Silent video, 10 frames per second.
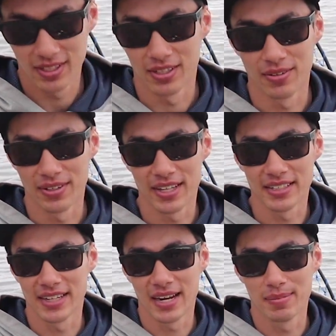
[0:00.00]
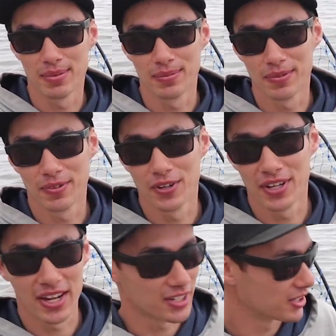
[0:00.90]
you don't want that to happen before
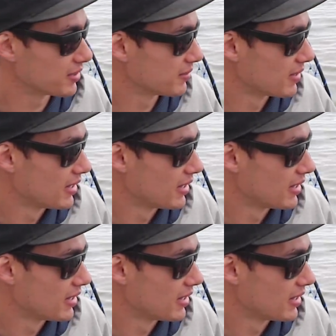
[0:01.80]
you catch it.